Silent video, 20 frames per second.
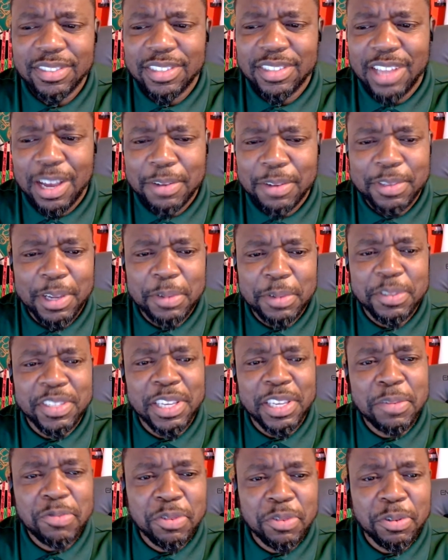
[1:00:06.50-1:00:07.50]
I was
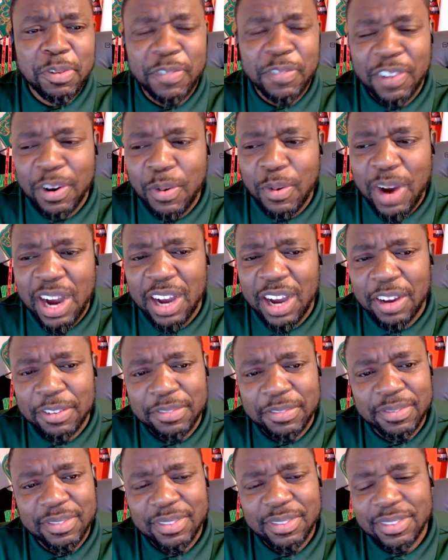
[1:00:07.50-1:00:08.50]
Team Junior for a
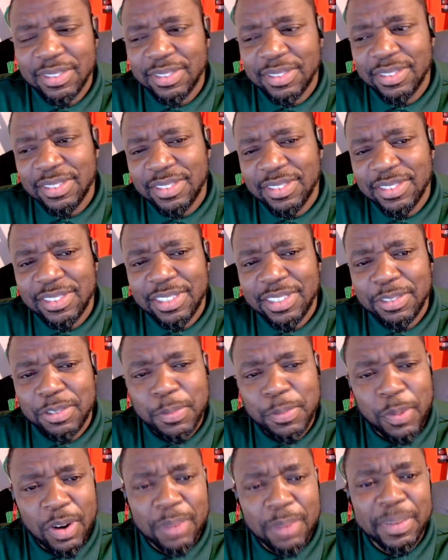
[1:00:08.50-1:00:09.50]
while,
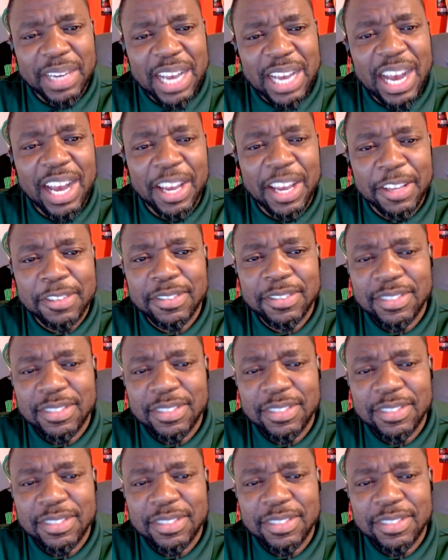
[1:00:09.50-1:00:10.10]
supporting my guy.